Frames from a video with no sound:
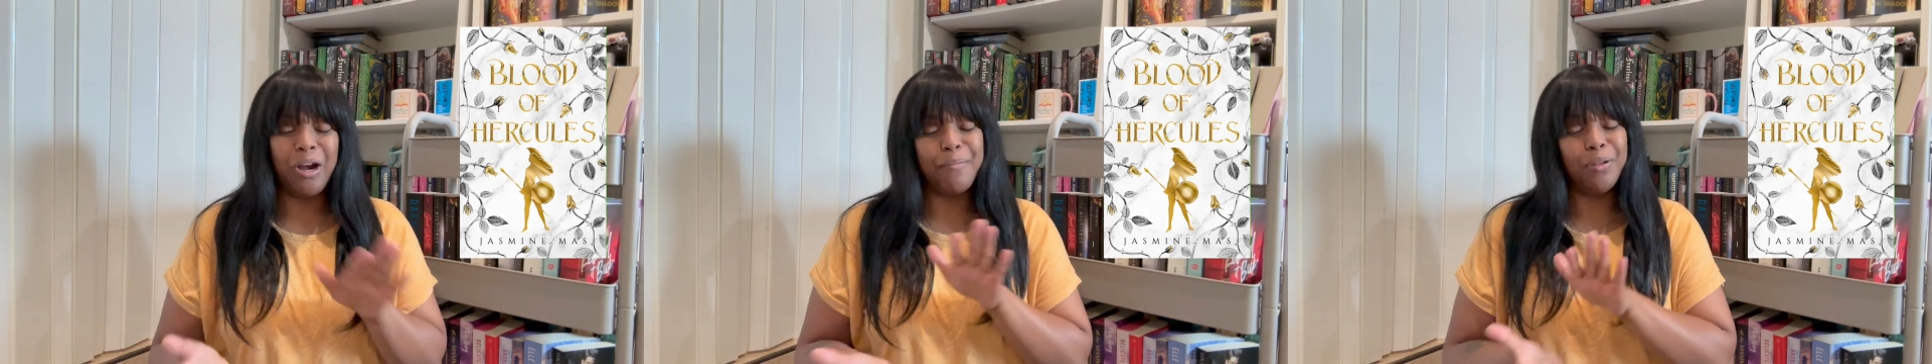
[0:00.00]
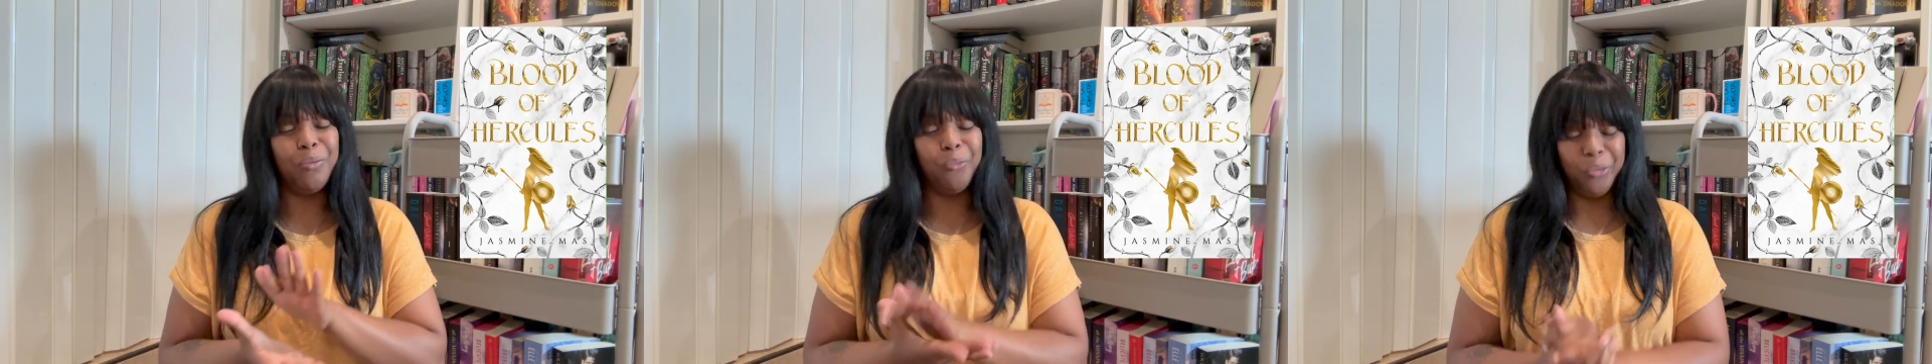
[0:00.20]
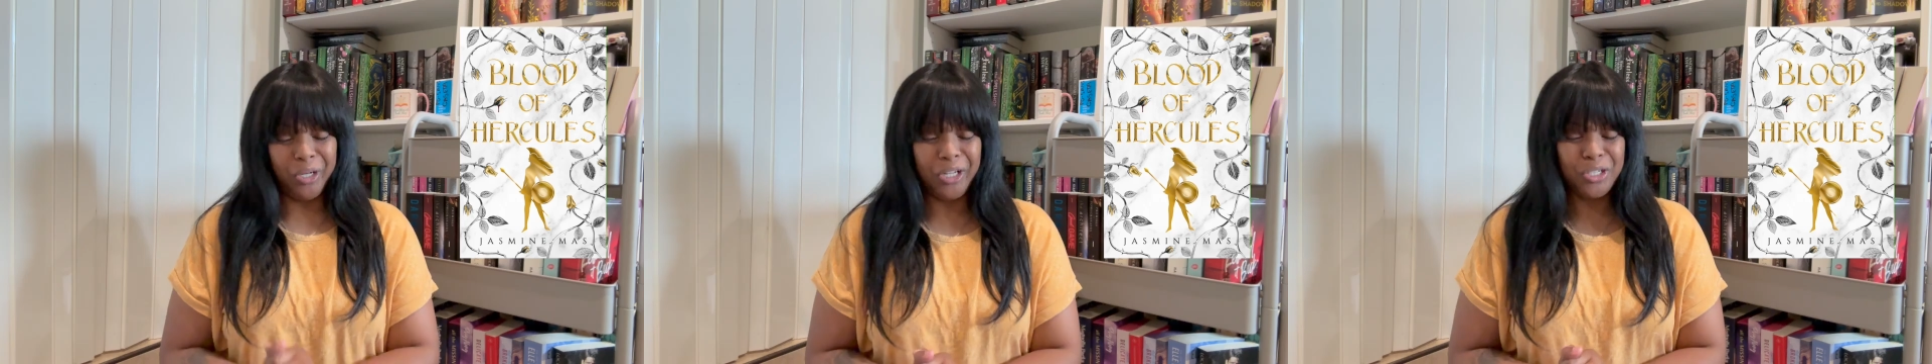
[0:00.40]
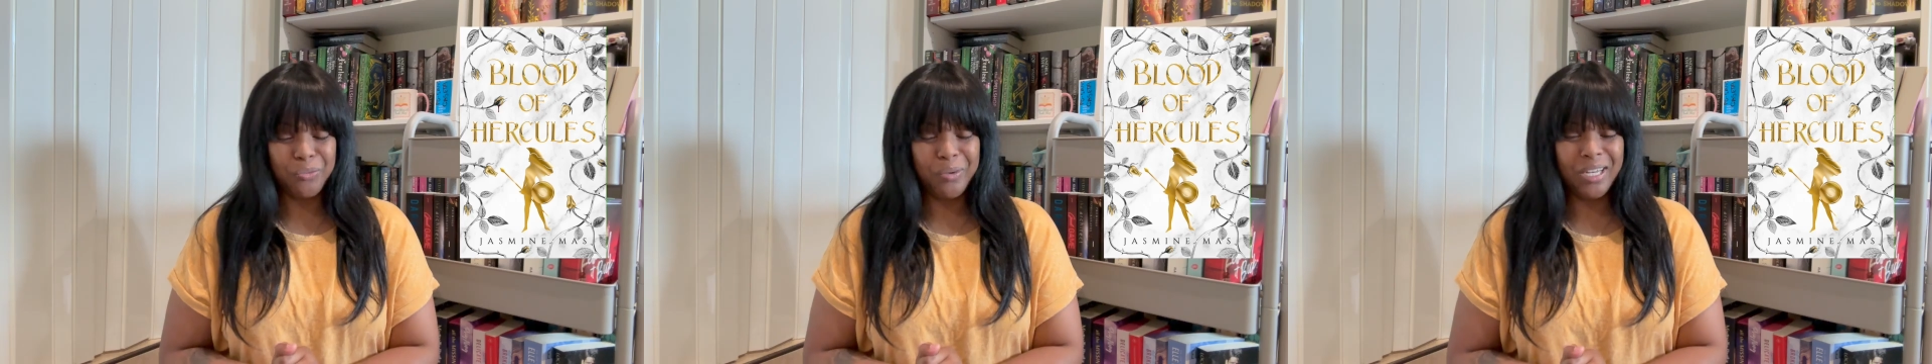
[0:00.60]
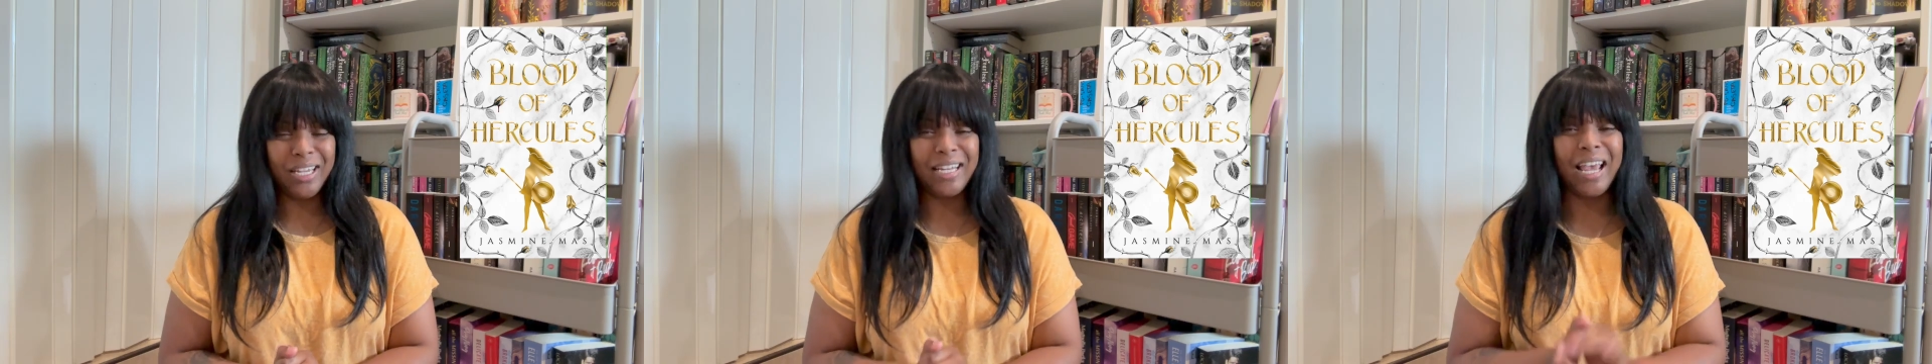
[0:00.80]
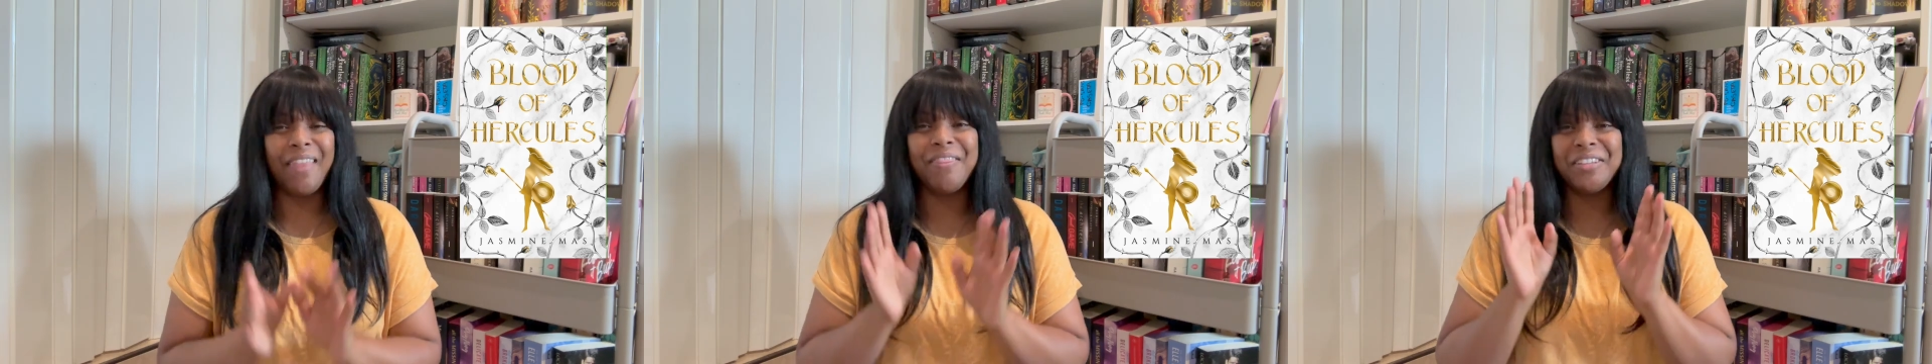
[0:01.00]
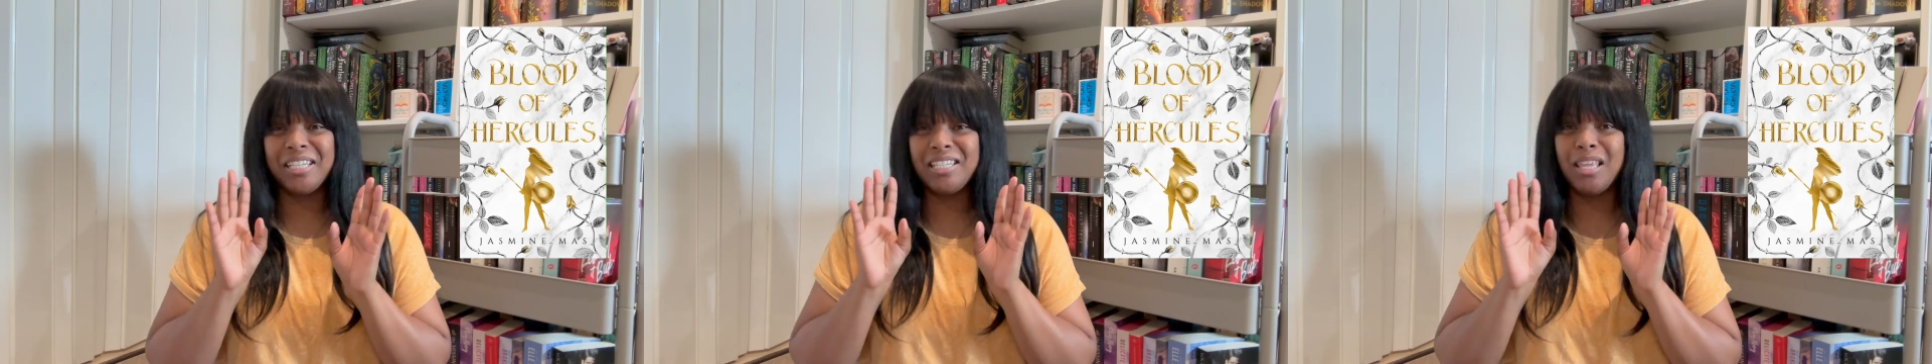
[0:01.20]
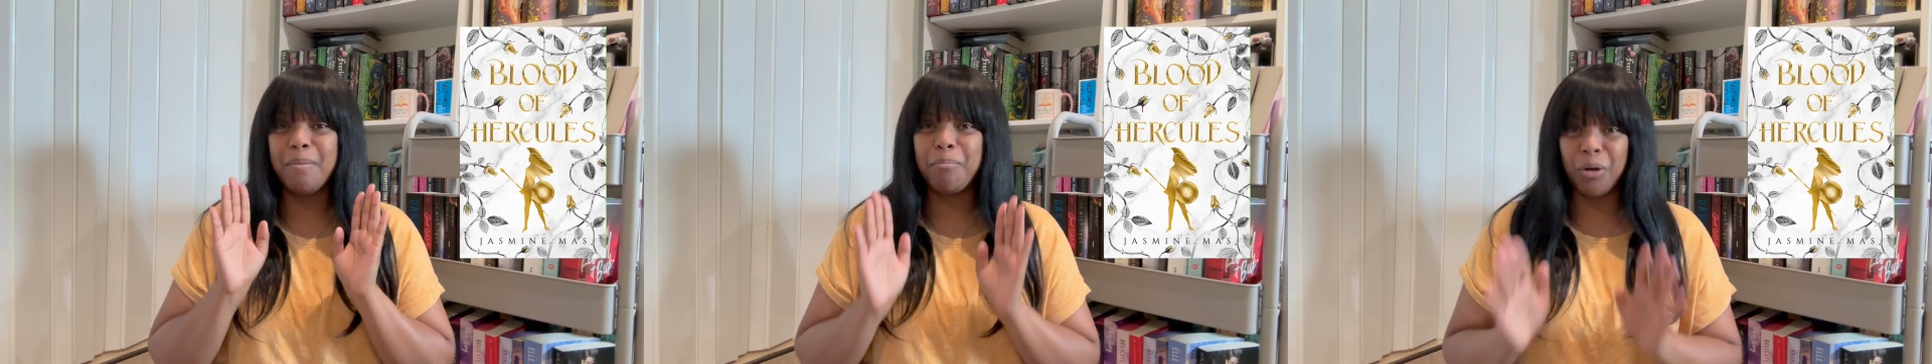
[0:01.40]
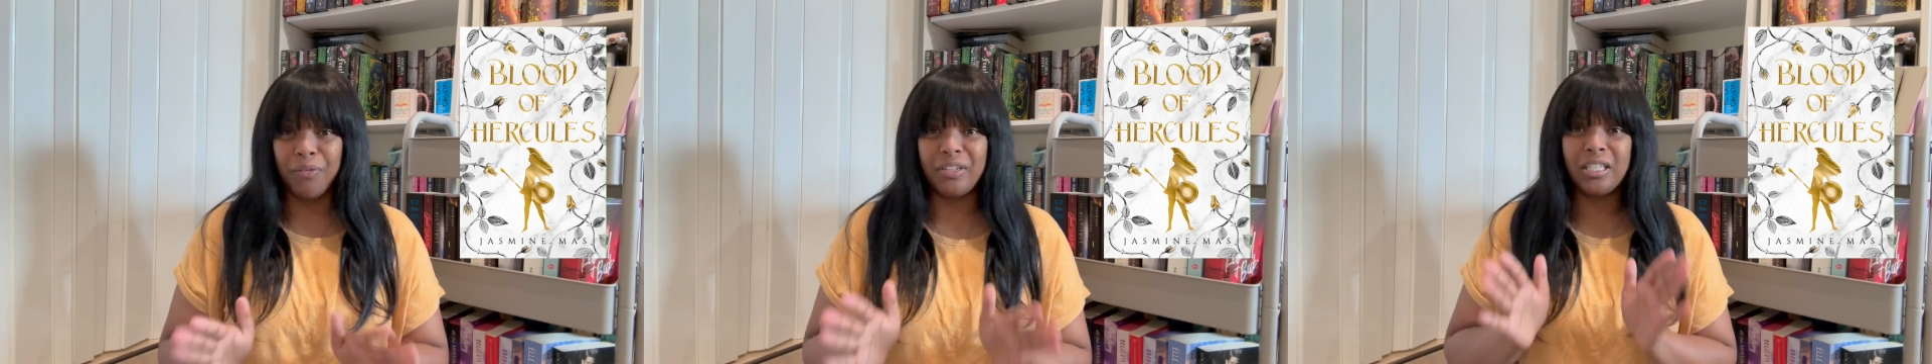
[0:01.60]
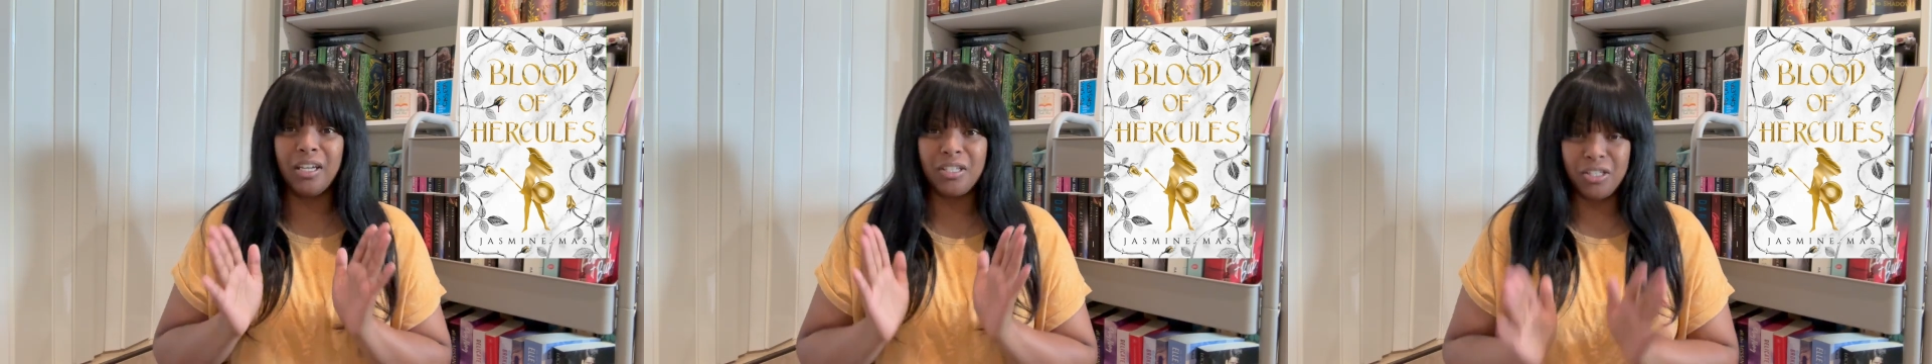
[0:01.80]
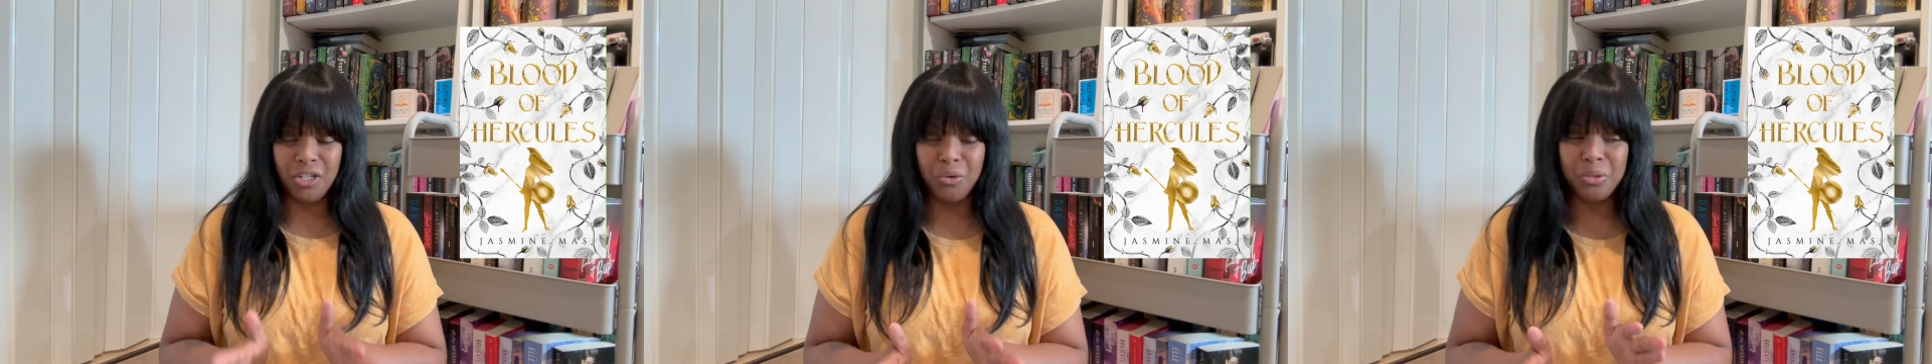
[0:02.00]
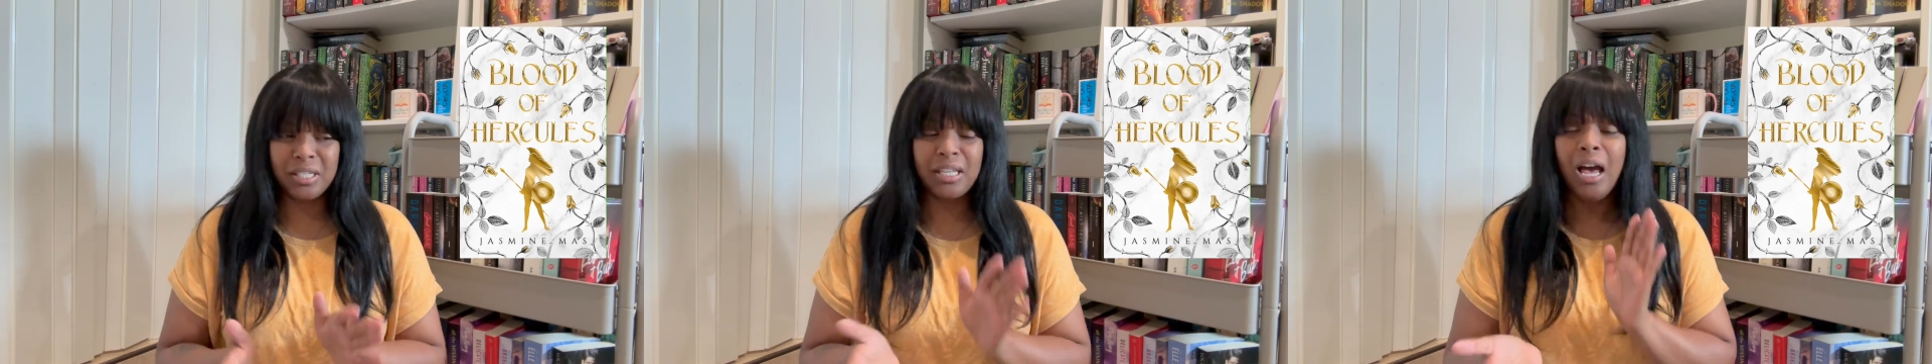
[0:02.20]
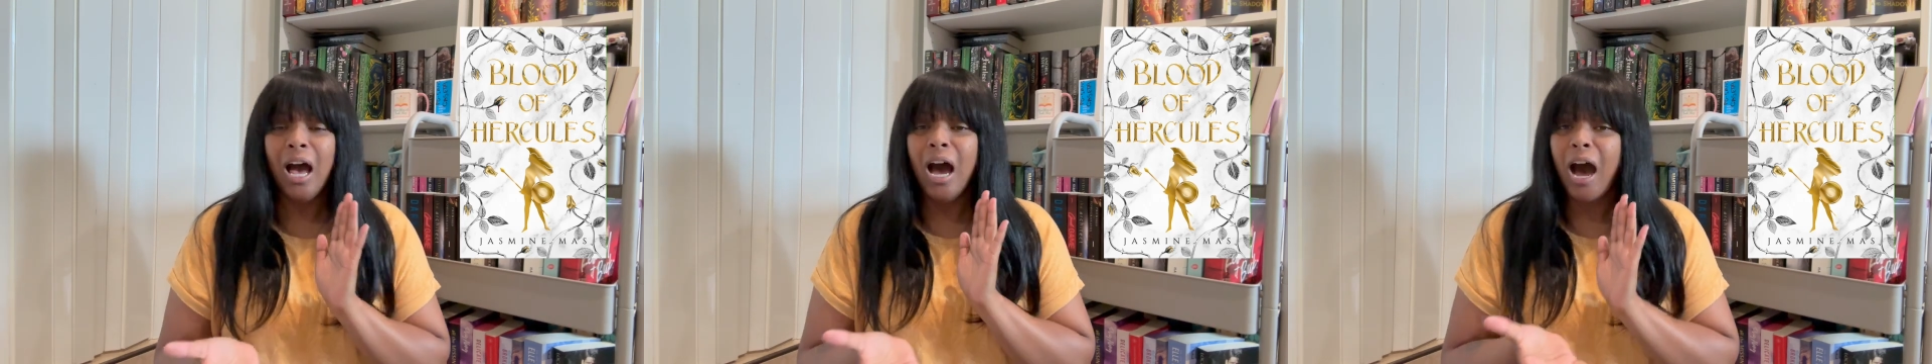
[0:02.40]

I've been wanting to read it, and this is the perfect excuse.